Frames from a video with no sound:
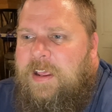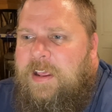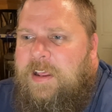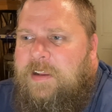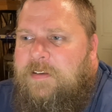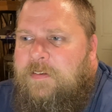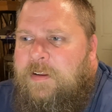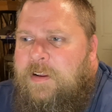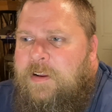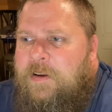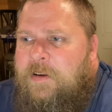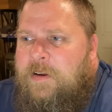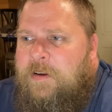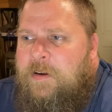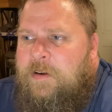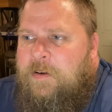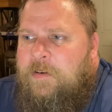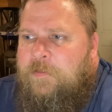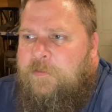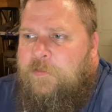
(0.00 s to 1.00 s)
And
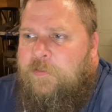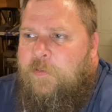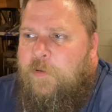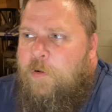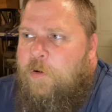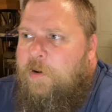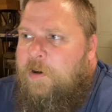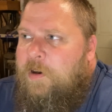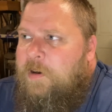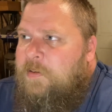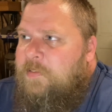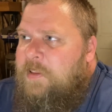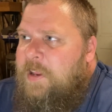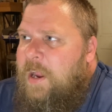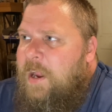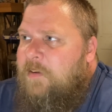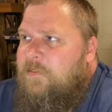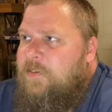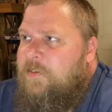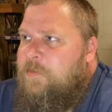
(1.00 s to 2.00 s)
for
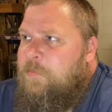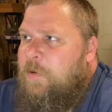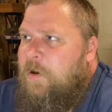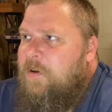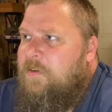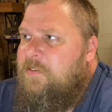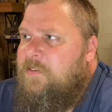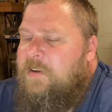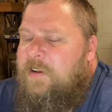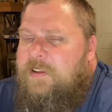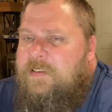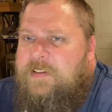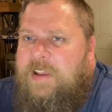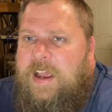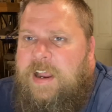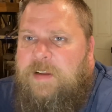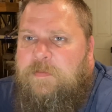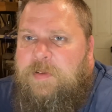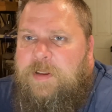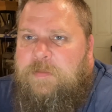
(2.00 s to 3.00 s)
the average person, it's
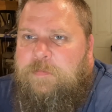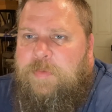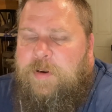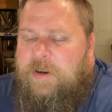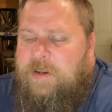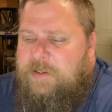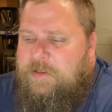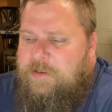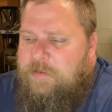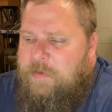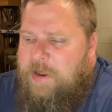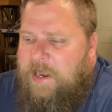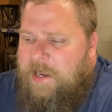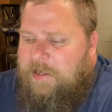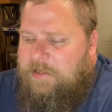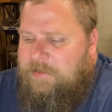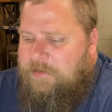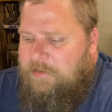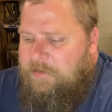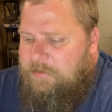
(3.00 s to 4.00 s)
got to be pretty
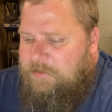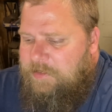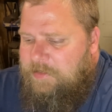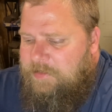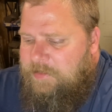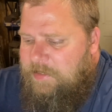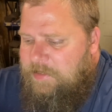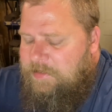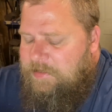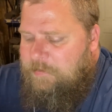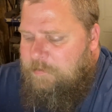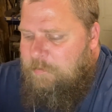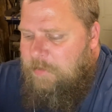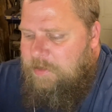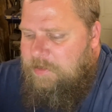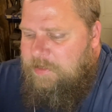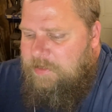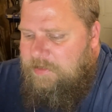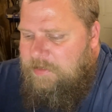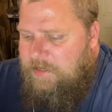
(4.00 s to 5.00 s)
dramatic too, just as
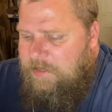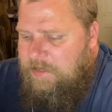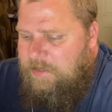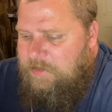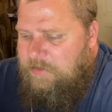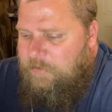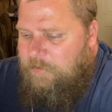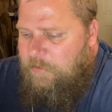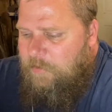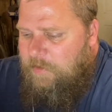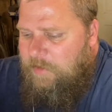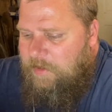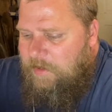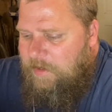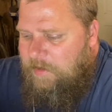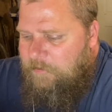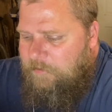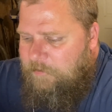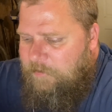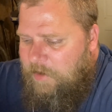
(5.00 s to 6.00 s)
much as it is for
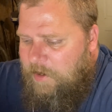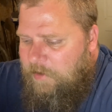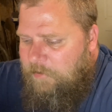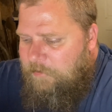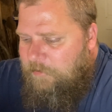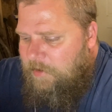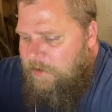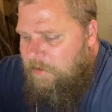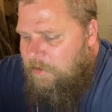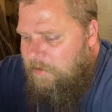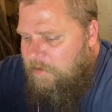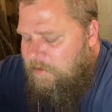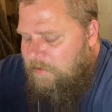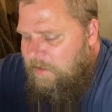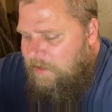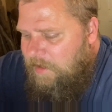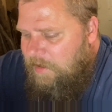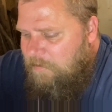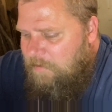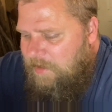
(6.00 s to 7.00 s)
the firefighter or
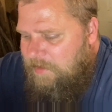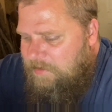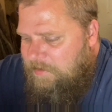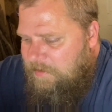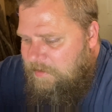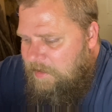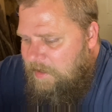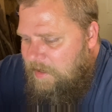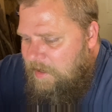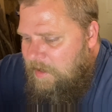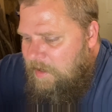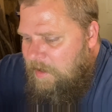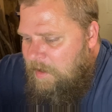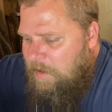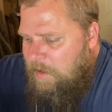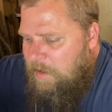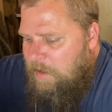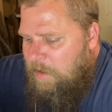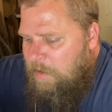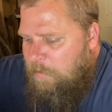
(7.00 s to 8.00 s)
the EMS
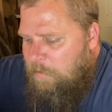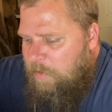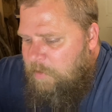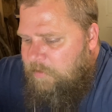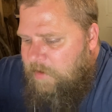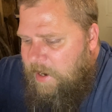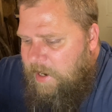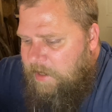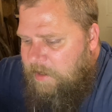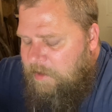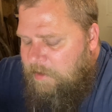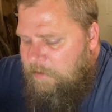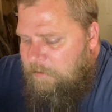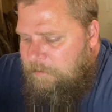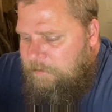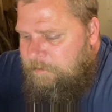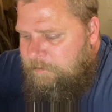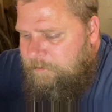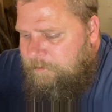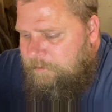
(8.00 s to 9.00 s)
provider.
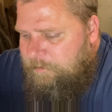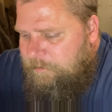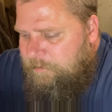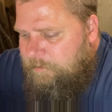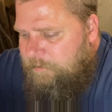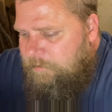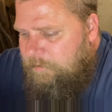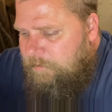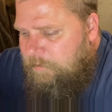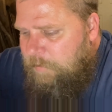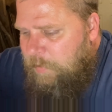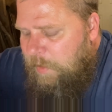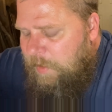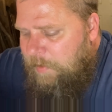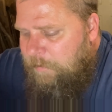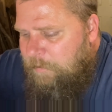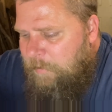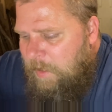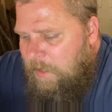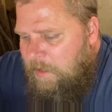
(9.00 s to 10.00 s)

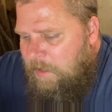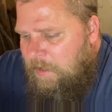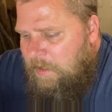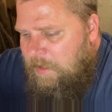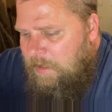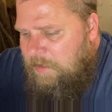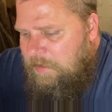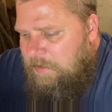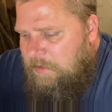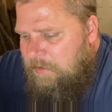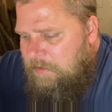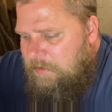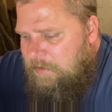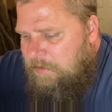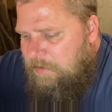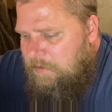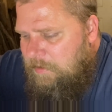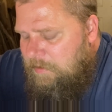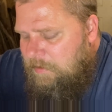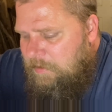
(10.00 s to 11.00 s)
But
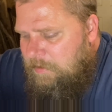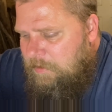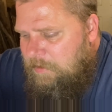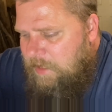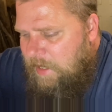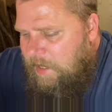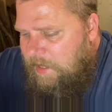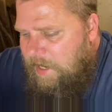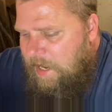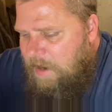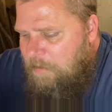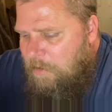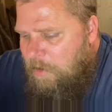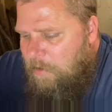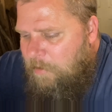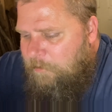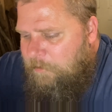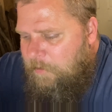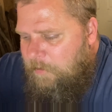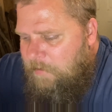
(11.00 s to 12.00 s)
Jake came
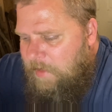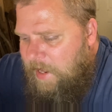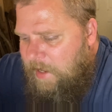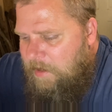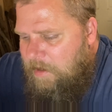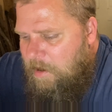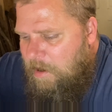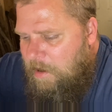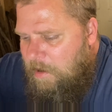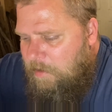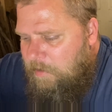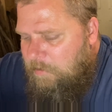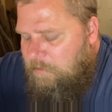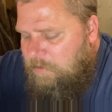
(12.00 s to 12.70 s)
home from that call.